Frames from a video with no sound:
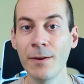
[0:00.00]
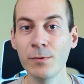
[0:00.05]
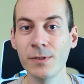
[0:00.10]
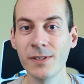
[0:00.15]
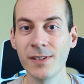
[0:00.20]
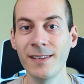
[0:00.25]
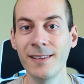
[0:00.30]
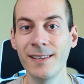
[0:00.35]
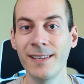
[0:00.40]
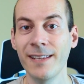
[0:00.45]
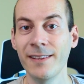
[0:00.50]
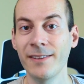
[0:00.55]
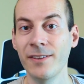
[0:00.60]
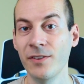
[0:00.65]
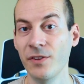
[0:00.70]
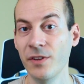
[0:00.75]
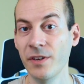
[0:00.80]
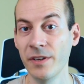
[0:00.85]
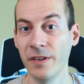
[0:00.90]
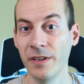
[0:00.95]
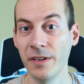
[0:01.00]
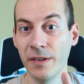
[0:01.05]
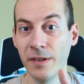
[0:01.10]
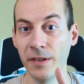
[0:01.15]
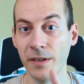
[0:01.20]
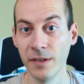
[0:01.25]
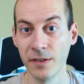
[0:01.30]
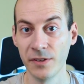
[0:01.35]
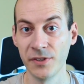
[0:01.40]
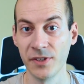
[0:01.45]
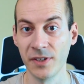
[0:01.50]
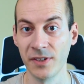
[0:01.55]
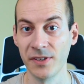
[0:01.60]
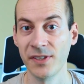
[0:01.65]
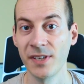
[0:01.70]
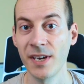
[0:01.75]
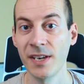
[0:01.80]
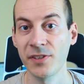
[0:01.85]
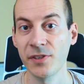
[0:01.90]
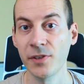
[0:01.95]
would say that the
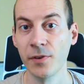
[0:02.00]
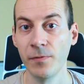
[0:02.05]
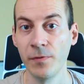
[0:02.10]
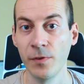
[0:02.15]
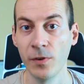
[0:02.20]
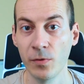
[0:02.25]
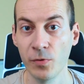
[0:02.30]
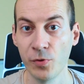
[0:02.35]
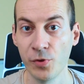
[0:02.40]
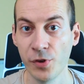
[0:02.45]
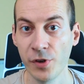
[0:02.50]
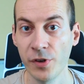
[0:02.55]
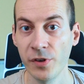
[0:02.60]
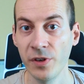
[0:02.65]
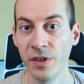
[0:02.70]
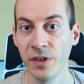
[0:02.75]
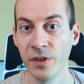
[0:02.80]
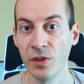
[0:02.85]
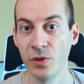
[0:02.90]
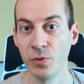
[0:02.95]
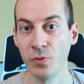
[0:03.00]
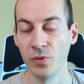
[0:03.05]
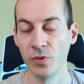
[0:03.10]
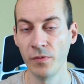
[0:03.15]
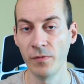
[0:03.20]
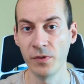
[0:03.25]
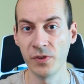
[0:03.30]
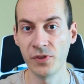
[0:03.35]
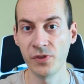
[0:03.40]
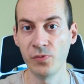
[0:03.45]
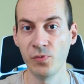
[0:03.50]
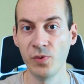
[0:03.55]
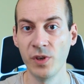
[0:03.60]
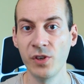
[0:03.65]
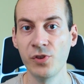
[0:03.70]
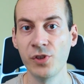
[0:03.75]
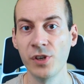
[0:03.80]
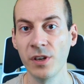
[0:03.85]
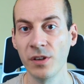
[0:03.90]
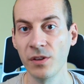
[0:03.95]
success of your journey towards
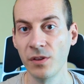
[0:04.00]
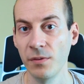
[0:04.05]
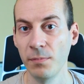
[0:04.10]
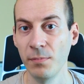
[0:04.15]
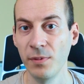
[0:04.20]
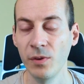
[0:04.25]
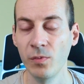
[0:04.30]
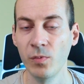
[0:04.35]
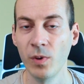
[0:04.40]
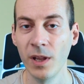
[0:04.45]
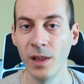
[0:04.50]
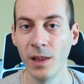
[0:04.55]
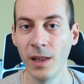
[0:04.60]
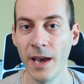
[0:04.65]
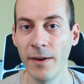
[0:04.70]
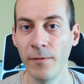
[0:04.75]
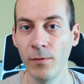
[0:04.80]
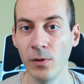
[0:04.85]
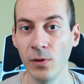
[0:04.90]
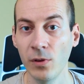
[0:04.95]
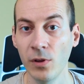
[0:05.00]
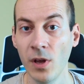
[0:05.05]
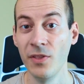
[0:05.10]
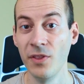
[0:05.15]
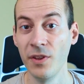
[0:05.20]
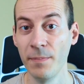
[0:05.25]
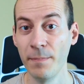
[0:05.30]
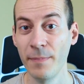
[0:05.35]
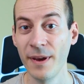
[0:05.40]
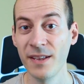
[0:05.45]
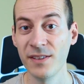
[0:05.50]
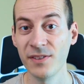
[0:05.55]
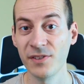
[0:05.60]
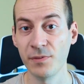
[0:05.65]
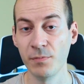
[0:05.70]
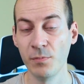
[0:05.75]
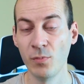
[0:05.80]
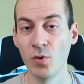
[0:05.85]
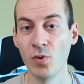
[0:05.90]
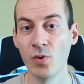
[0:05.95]
reaching the B1 level depends
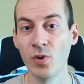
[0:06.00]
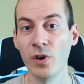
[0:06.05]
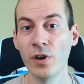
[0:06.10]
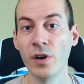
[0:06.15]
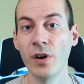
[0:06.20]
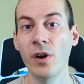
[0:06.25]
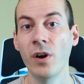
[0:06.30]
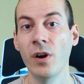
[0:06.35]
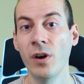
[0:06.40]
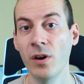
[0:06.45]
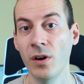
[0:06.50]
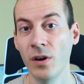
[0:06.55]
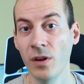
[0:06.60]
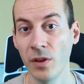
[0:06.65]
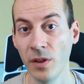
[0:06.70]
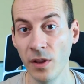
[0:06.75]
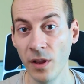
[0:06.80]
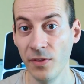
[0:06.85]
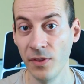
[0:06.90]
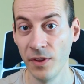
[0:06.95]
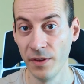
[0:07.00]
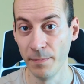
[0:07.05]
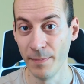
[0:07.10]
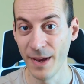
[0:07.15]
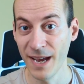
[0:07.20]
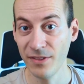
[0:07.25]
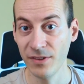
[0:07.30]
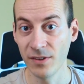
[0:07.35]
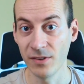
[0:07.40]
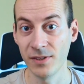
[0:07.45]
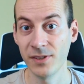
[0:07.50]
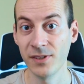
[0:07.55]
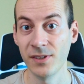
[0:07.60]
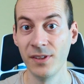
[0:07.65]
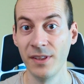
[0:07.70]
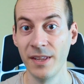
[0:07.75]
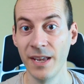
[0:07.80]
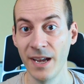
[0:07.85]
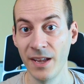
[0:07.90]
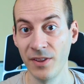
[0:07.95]
more on the methods
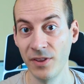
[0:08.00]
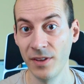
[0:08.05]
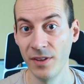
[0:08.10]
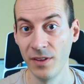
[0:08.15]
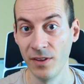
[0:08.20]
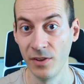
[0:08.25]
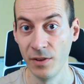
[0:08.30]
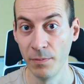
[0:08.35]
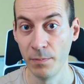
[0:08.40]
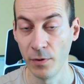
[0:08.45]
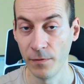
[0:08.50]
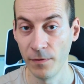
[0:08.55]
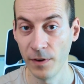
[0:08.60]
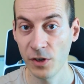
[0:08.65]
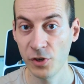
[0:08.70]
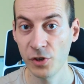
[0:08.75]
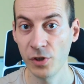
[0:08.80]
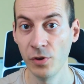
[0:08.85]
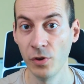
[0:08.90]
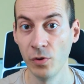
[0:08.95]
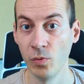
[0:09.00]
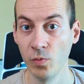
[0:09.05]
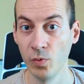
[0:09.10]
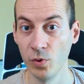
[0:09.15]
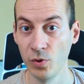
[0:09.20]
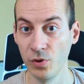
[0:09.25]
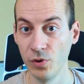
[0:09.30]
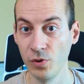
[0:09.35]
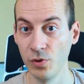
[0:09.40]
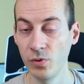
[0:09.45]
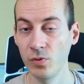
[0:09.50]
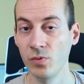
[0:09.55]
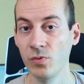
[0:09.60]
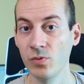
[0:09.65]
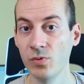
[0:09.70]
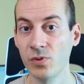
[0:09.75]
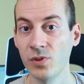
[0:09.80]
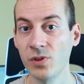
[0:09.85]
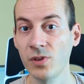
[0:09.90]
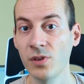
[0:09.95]
that the professional would
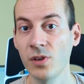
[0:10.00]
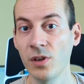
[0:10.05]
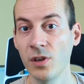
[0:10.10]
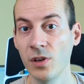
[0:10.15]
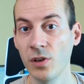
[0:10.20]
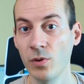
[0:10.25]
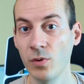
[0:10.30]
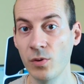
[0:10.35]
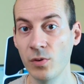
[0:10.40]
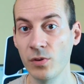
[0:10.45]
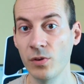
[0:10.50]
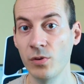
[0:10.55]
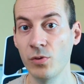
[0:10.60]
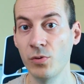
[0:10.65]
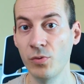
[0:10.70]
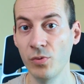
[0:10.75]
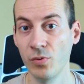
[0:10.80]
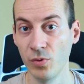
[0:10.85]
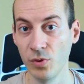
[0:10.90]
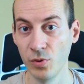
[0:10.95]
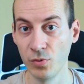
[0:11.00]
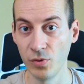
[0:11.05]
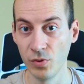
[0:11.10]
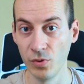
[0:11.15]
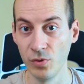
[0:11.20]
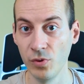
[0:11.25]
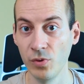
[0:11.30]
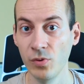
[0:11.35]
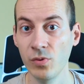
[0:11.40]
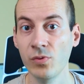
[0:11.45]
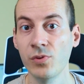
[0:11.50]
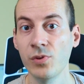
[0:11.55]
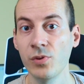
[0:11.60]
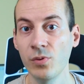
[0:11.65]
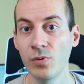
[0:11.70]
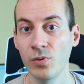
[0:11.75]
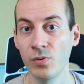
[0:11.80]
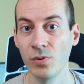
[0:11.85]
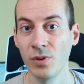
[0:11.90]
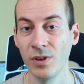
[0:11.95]
use in order to introduce
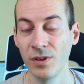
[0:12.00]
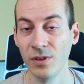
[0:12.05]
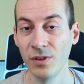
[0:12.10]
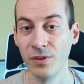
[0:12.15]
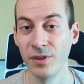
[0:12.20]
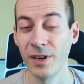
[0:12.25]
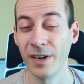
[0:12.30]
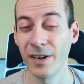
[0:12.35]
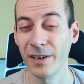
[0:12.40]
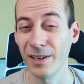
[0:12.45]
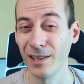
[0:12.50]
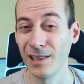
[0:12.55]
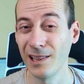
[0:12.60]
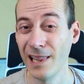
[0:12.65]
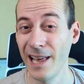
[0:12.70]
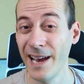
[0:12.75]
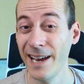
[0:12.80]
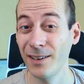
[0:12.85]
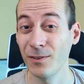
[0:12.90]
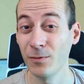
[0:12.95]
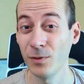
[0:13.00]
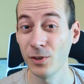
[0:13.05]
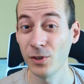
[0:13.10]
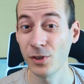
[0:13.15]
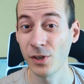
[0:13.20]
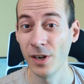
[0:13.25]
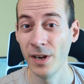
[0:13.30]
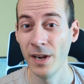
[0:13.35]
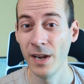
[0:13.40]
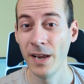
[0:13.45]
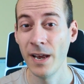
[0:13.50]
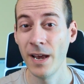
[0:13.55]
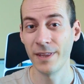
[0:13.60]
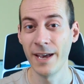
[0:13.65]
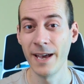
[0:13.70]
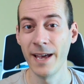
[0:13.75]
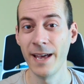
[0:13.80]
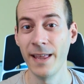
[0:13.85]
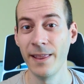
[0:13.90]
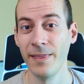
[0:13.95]
you in the target language
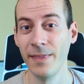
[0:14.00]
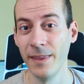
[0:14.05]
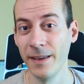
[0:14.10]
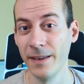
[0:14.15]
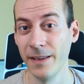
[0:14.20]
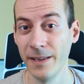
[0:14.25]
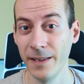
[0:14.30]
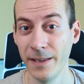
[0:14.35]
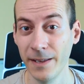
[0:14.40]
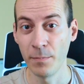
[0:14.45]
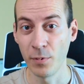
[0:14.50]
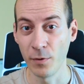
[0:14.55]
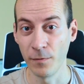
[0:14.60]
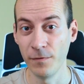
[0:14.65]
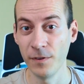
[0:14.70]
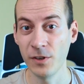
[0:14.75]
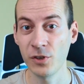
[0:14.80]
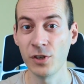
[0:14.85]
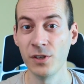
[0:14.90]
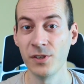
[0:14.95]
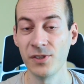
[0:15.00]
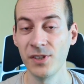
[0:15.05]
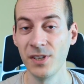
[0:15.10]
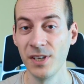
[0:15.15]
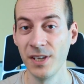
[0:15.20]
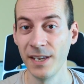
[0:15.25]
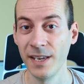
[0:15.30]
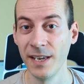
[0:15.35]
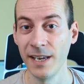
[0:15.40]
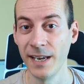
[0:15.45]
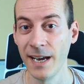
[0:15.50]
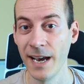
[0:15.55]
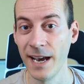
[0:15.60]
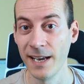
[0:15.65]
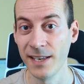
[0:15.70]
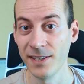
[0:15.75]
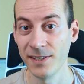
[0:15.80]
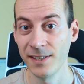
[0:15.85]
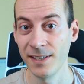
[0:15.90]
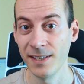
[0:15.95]
than the proficiency he
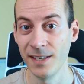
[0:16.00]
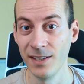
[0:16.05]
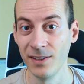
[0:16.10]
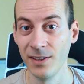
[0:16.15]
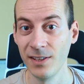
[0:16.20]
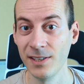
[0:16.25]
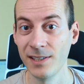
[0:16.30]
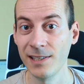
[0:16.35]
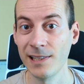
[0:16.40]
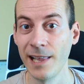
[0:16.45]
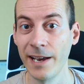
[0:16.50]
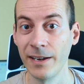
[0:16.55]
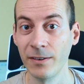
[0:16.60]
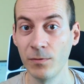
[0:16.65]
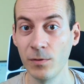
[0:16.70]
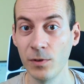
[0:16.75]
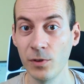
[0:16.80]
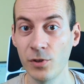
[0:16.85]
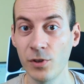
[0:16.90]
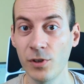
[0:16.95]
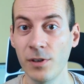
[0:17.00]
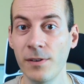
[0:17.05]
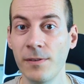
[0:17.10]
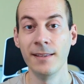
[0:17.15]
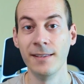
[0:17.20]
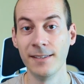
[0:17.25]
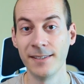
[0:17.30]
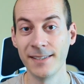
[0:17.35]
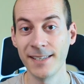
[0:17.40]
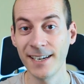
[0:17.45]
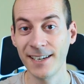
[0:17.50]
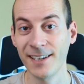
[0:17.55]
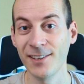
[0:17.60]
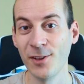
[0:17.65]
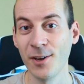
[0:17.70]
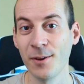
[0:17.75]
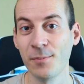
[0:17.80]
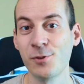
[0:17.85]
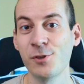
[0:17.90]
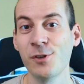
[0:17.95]
has in this language. The second
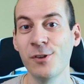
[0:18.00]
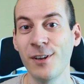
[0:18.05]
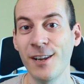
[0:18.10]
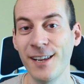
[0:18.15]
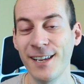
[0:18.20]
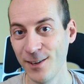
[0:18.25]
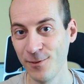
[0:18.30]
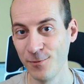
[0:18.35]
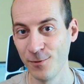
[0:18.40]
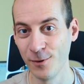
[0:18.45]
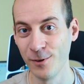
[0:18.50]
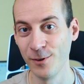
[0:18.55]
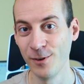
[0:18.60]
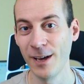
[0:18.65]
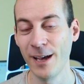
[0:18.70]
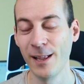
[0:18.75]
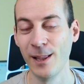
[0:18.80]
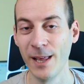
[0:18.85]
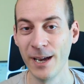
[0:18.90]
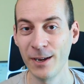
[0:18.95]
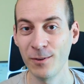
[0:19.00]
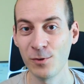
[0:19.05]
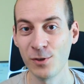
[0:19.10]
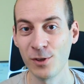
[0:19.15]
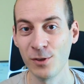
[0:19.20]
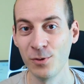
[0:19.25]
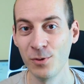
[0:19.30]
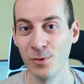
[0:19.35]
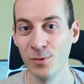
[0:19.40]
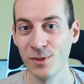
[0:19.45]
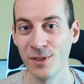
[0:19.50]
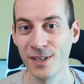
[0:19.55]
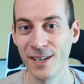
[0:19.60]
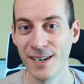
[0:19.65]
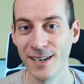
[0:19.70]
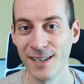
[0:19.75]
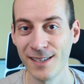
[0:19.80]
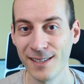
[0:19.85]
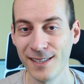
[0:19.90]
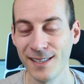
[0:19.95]
option, if you're a language
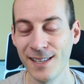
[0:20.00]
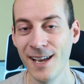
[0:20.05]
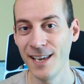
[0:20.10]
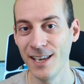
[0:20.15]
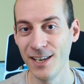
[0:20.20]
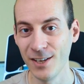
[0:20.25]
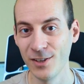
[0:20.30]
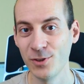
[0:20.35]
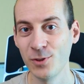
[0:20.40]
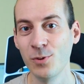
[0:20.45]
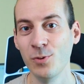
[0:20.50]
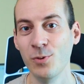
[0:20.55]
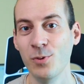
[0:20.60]
enthusiast, is to